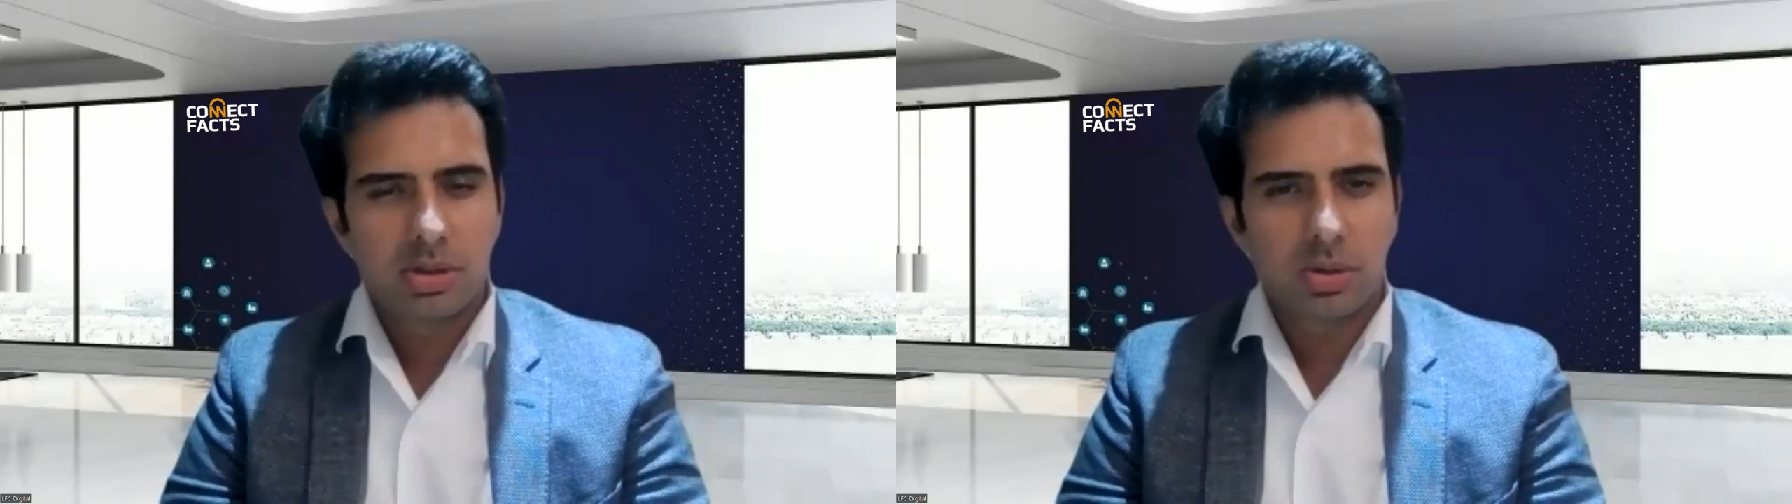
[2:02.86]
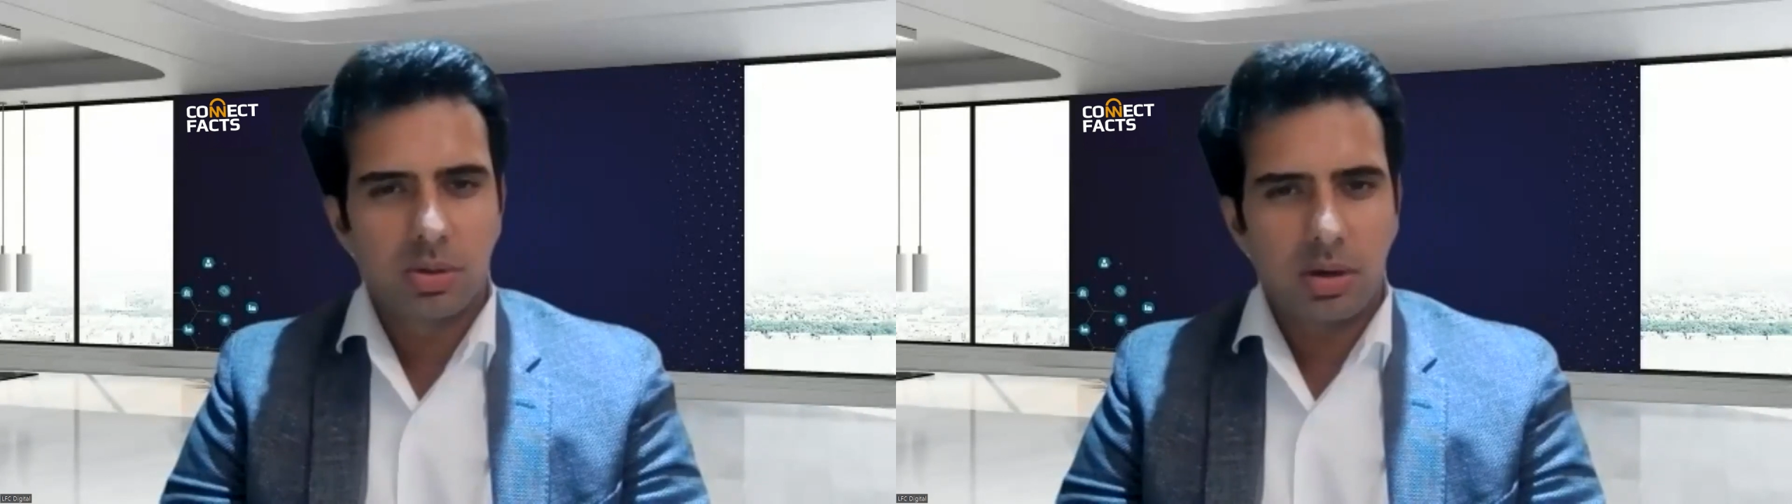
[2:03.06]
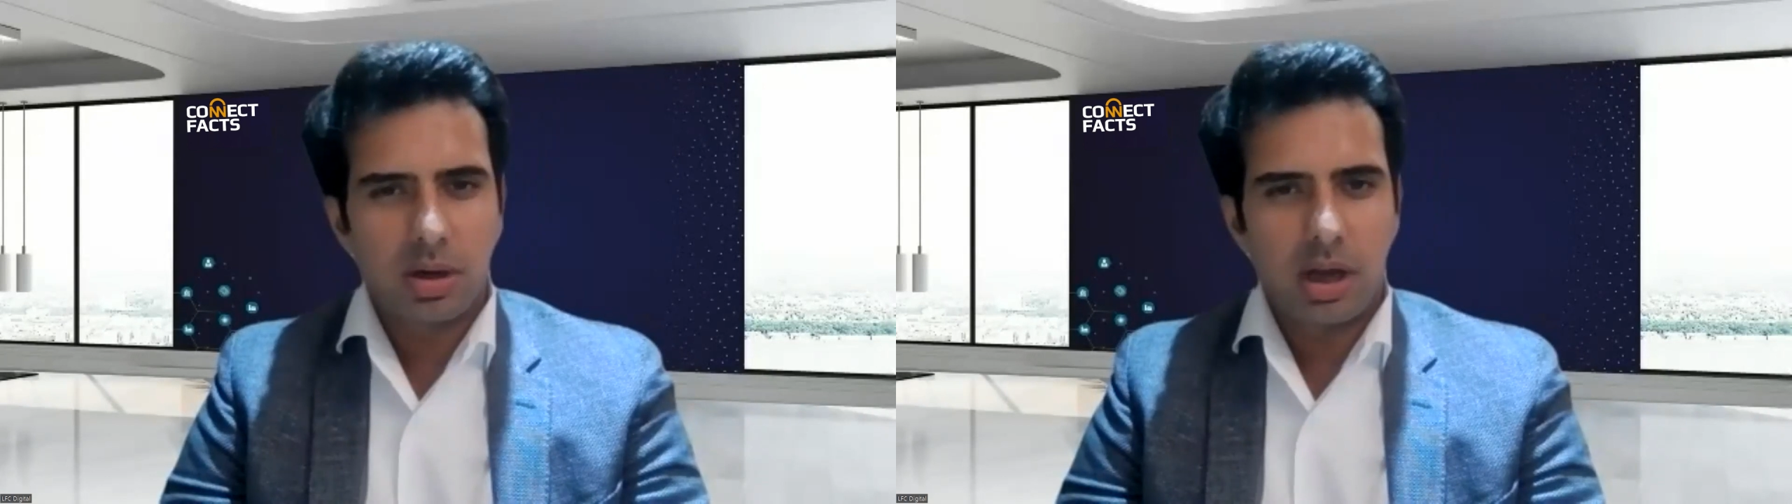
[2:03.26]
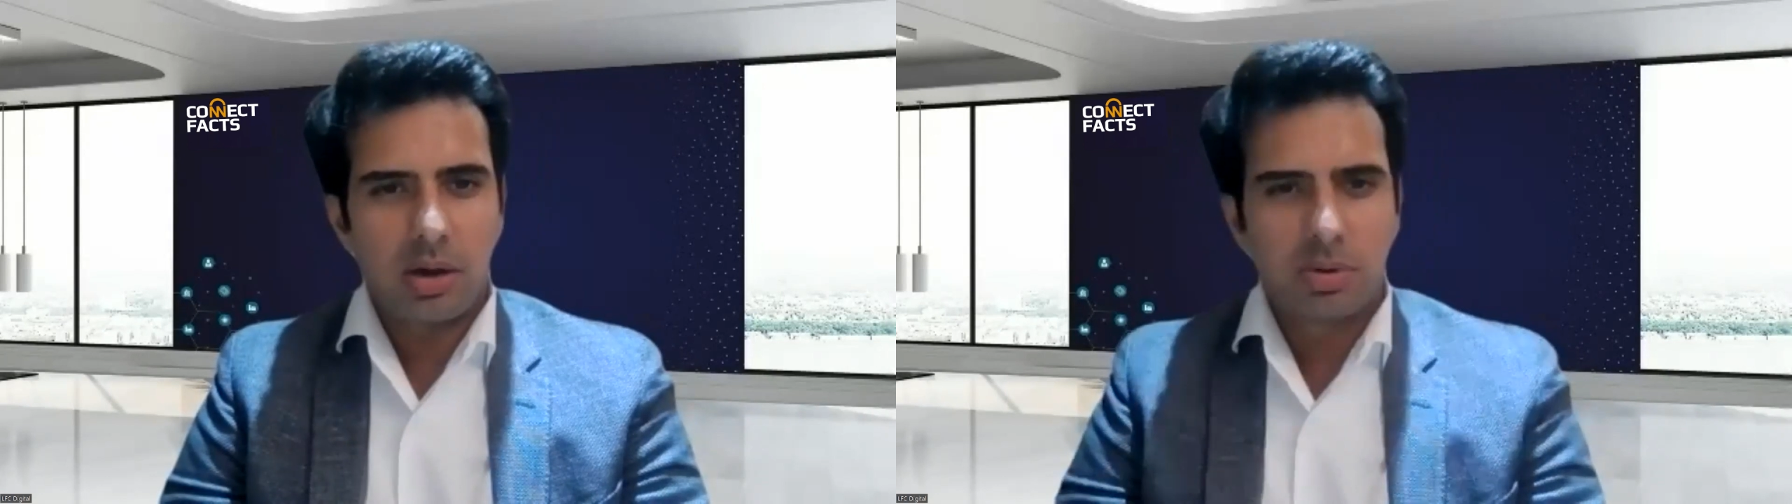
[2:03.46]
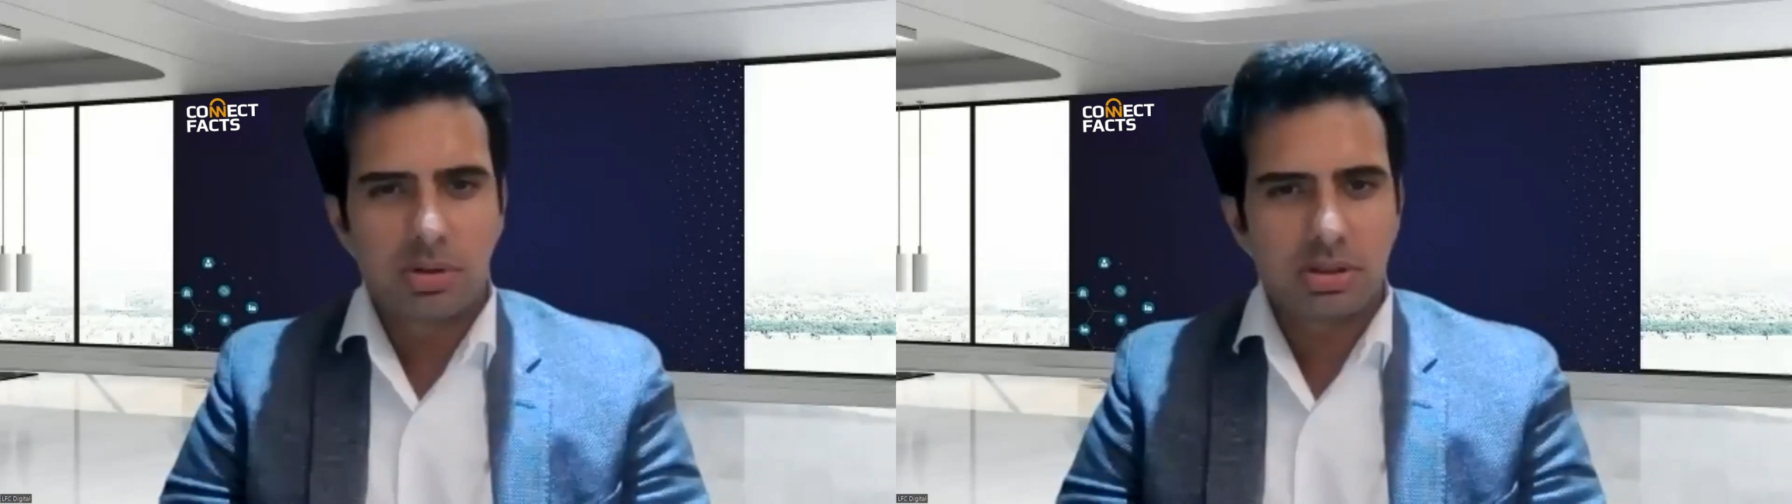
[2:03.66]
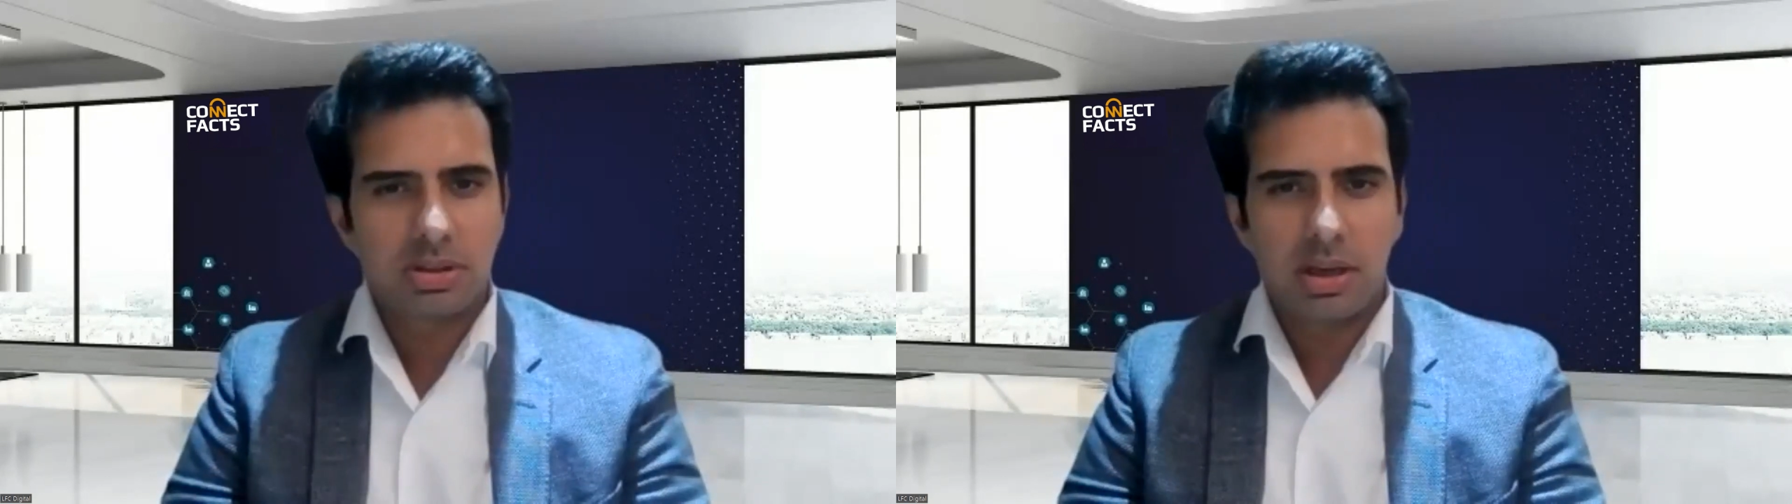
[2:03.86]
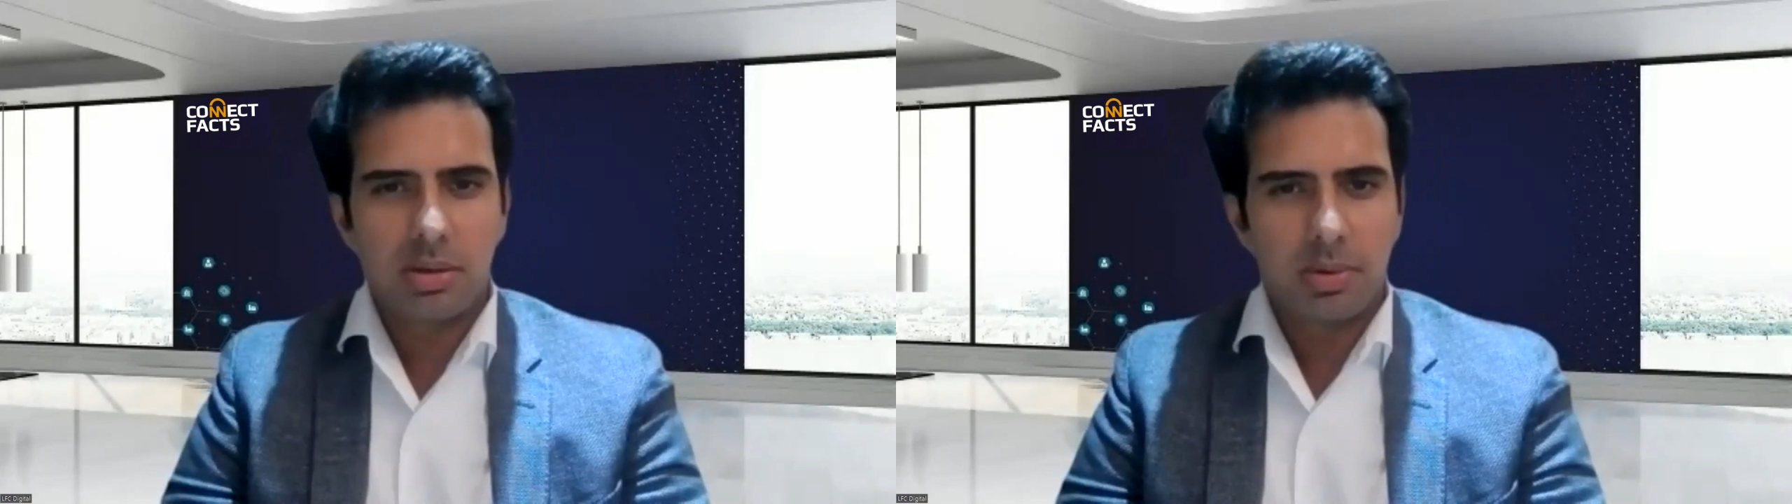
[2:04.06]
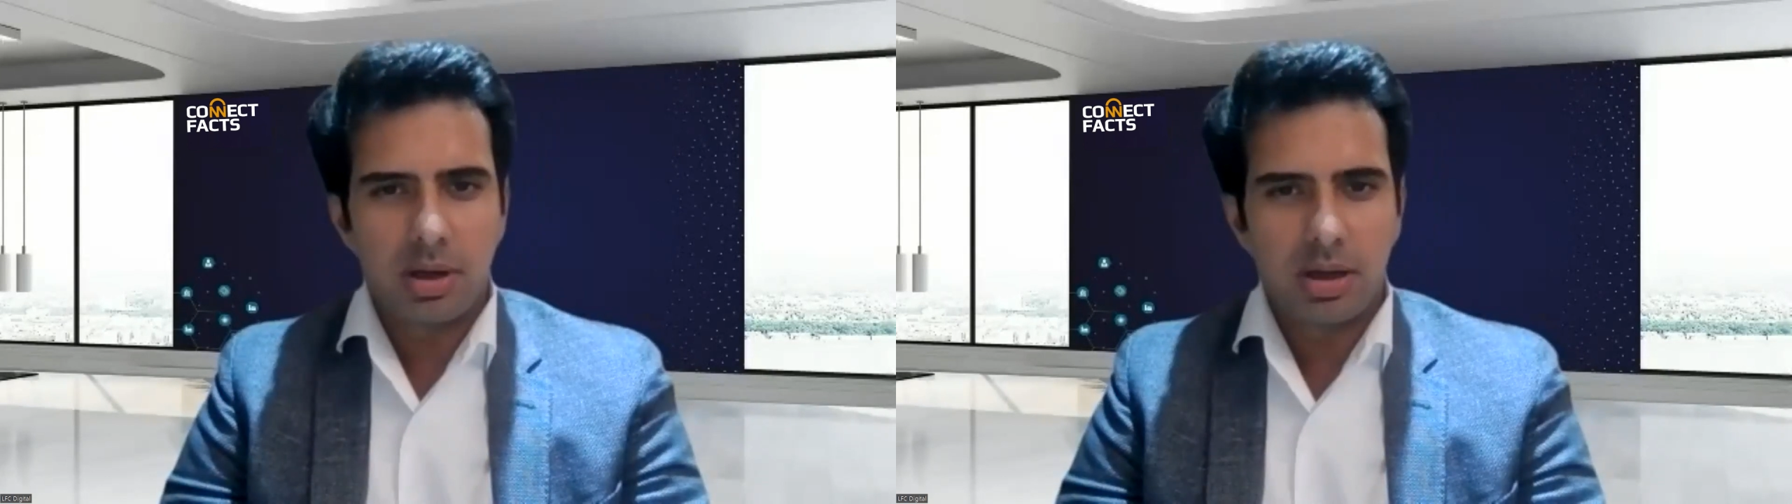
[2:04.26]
So I would just say